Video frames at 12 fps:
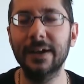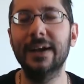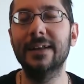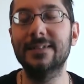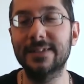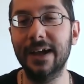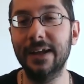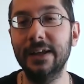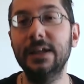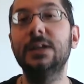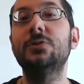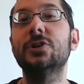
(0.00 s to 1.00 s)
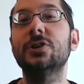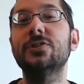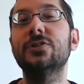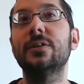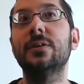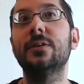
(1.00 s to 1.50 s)
instead you
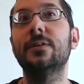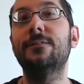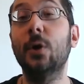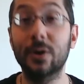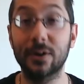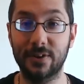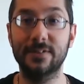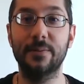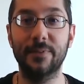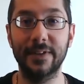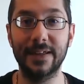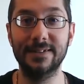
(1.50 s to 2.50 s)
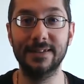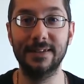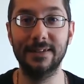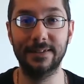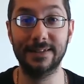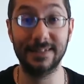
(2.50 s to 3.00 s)
just focus on something
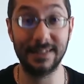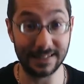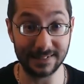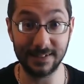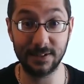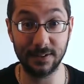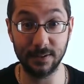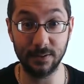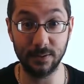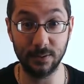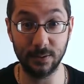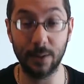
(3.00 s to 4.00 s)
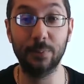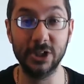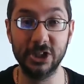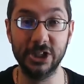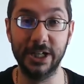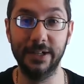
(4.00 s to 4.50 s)
that's easy to
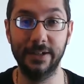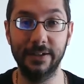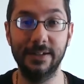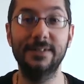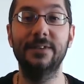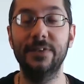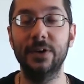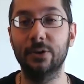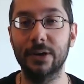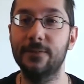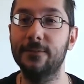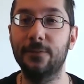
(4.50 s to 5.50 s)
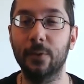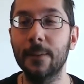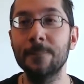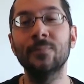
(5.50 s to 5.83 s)
appreciate, easy to feel grateful for.